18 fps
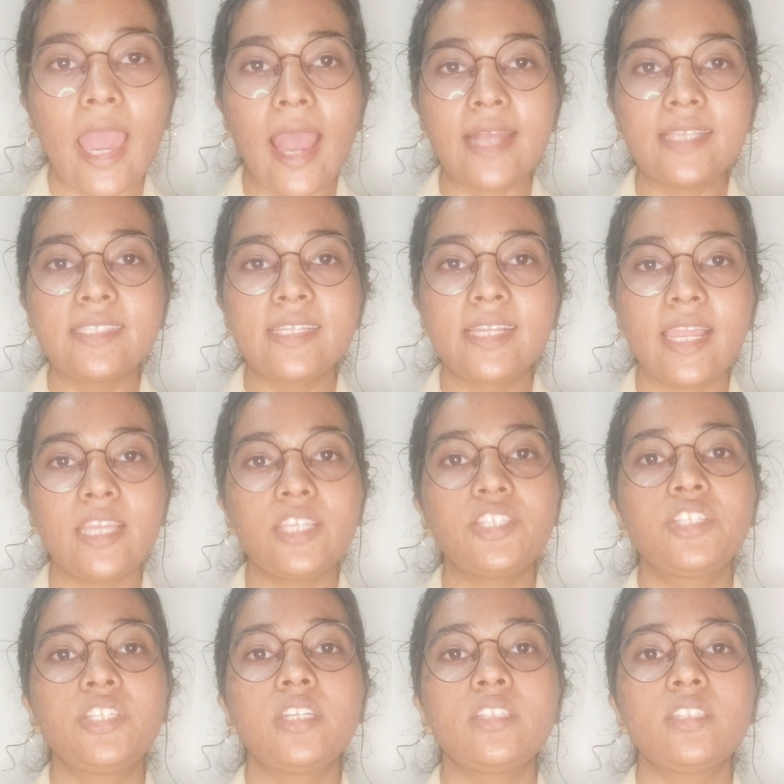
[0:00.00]
As
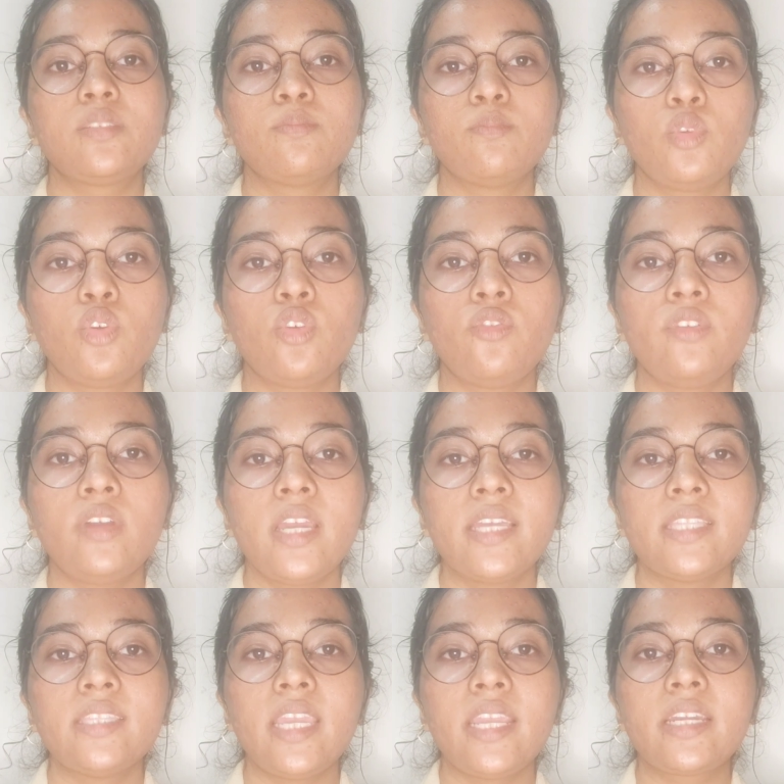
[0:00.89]
glaciers move,
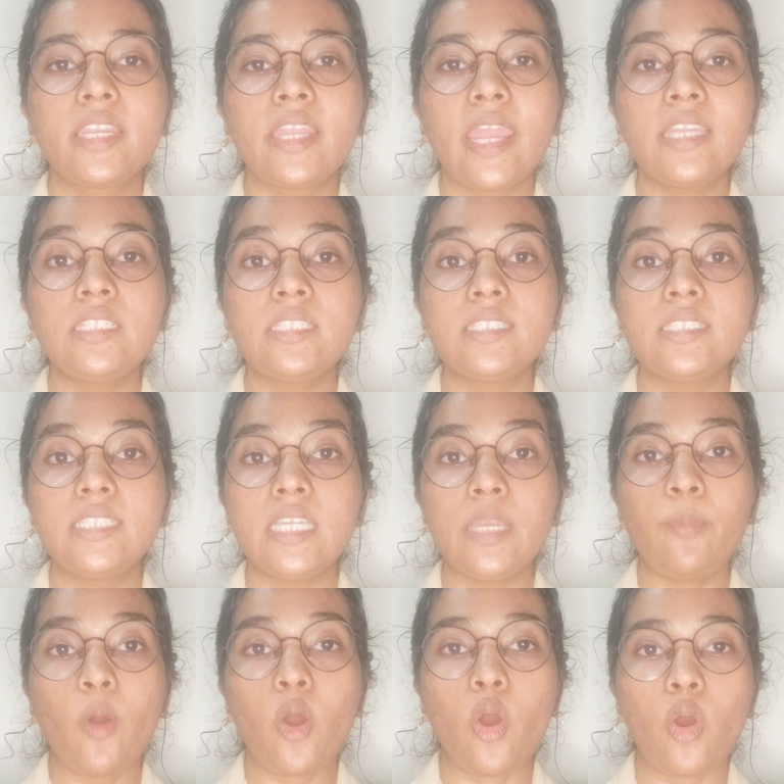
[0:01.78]
they create
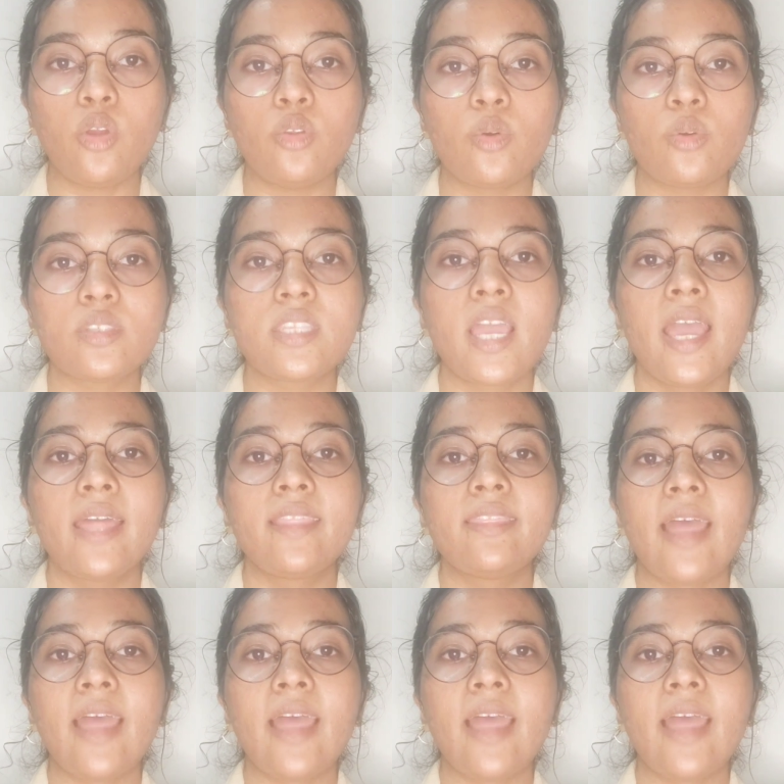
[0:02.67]
deep hollows